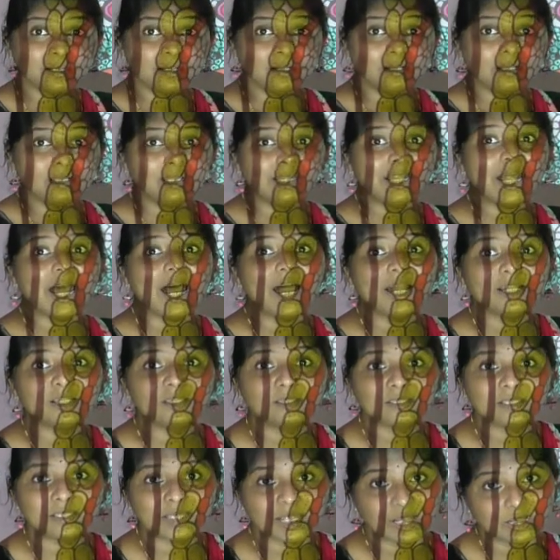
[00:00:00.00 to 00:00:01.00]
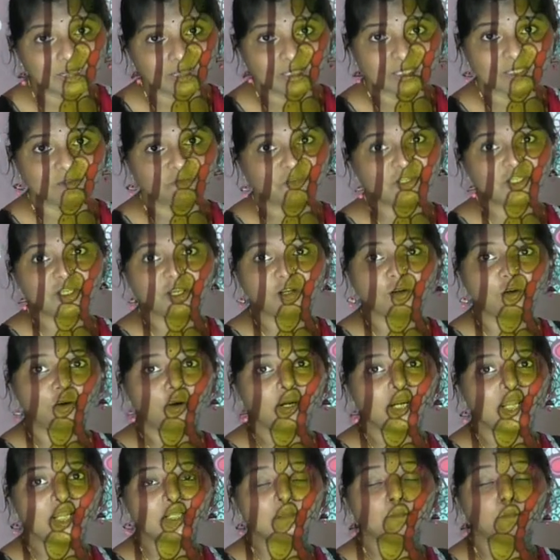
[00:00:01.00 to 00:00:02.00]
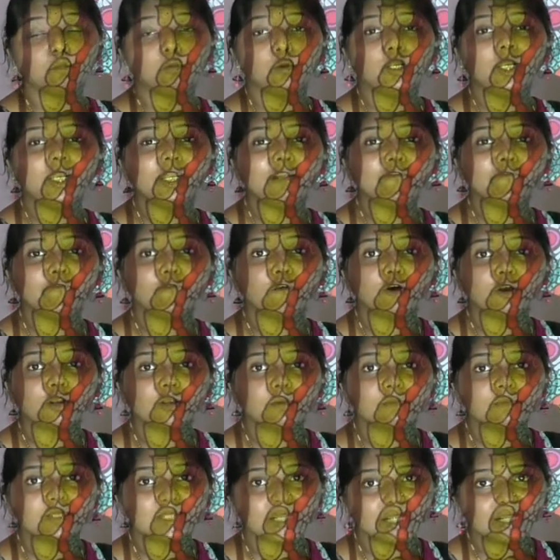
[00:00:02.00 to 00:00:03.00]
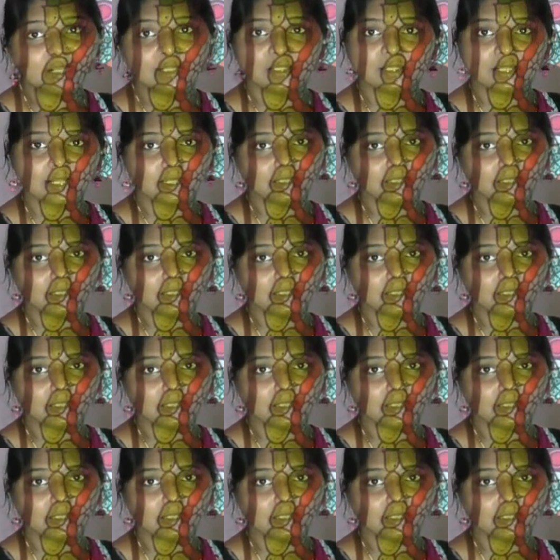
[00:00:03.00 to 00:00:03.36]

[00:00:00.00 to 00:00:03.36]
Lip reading: large cells which are called as bulliform cells anta